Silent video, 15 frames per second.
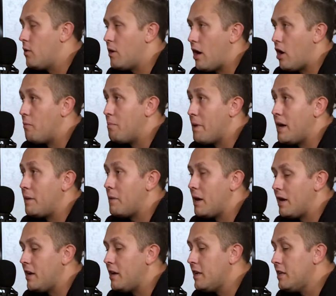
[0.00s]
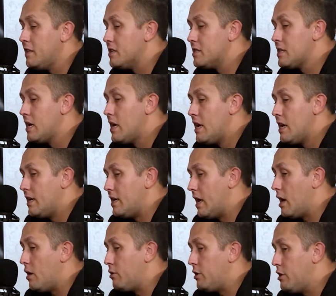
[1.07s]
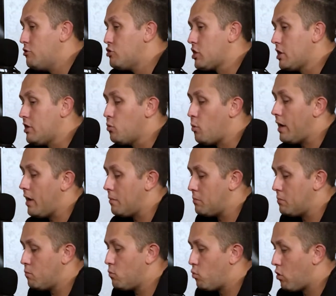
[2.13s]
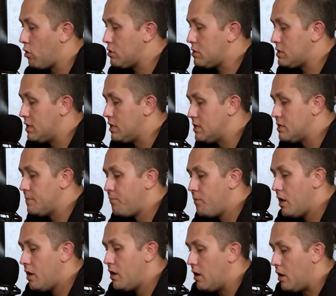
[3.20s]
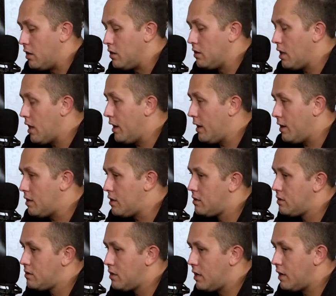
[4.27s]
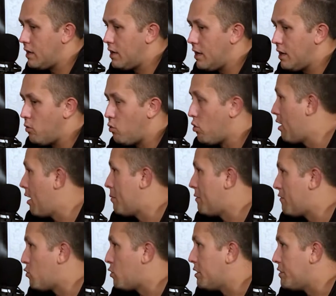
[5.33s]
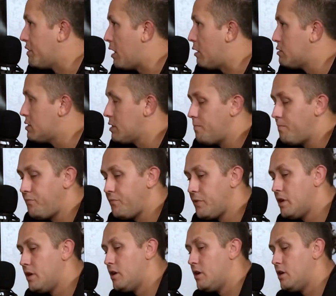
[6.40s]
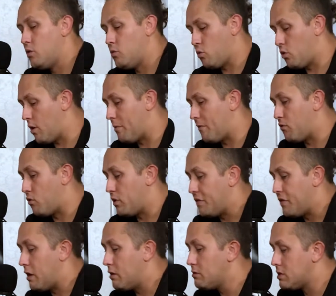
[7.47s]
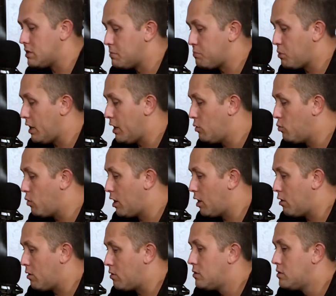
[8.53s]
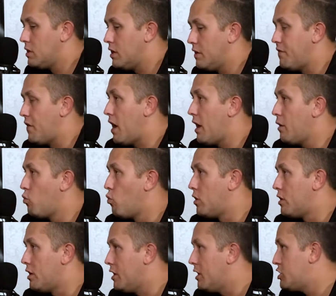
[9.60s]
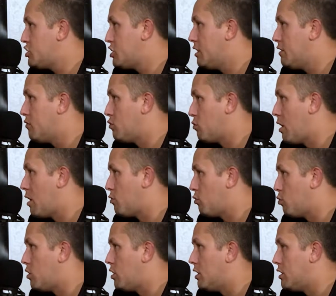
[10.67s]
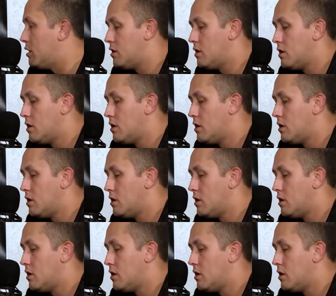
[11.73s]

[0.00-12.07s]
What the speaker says: How bad might I need this? Now, usually the way it works is, unlike Warhammer 40,000, Warhammer 40,000's played where if I won initiative in round 1,